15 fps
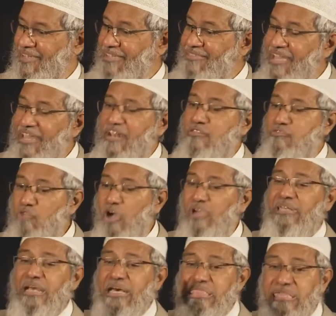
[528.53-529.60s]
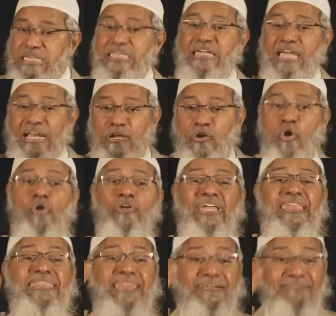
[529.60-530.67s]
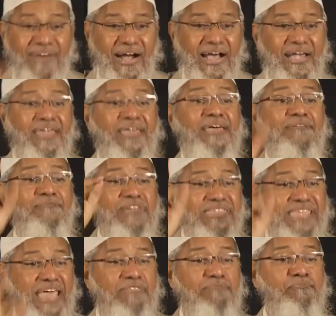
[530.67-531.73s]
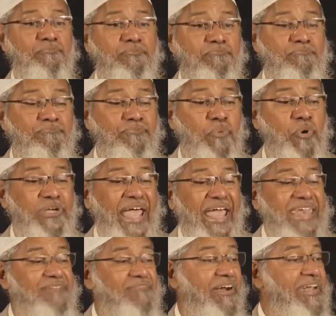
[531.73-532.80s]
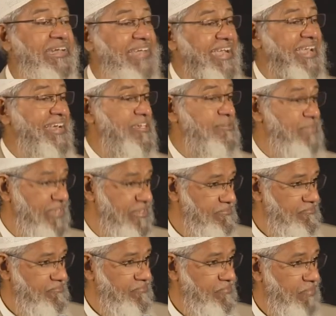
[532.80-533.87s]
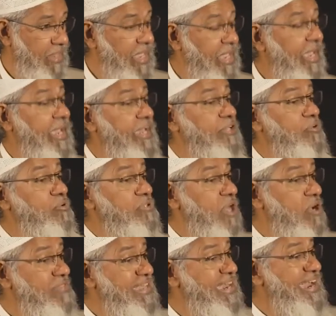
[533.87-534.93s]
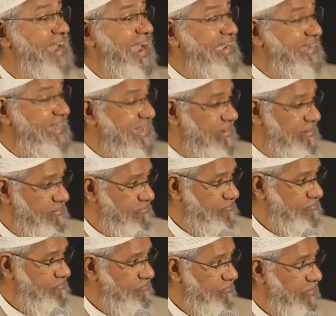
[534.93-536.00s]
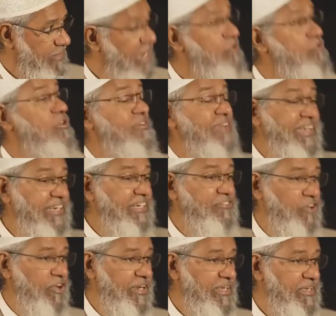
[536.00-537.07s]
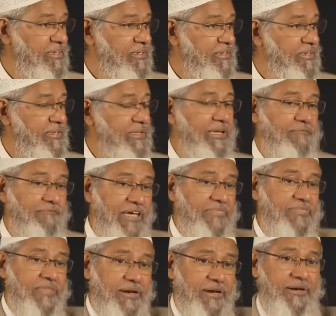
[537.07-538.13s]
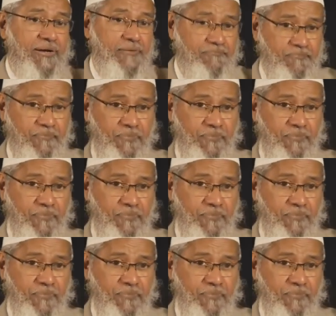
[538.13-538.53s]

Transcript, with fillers: There is not a single court in the world which has put any verdict against me. In 2019, in 2018, sorry, when the,